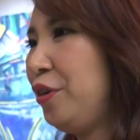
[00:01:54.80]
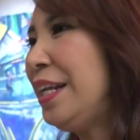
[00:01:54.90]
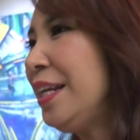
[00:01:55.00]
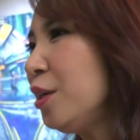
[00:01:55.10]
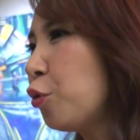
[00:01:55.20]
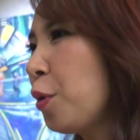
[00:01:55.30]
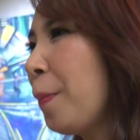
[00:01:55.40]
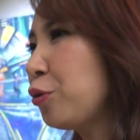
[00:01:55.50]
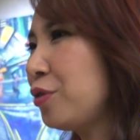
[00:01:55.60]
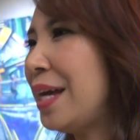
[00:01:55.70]
Really going
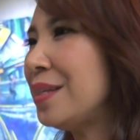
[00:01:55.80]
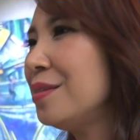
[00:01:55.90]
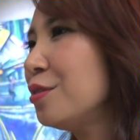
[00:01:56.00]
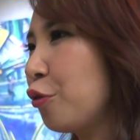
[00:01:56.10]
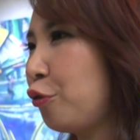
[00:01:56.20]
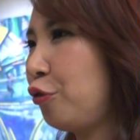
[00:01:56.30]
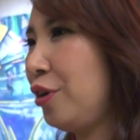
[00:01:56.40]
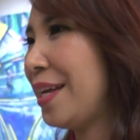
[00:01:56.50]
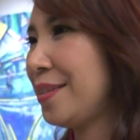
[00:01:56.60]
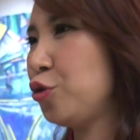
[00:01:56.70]
back to the essence of
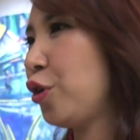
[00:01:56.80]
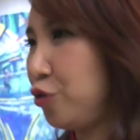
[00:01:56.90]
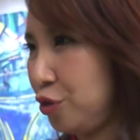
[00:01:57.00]
relax, enjoy,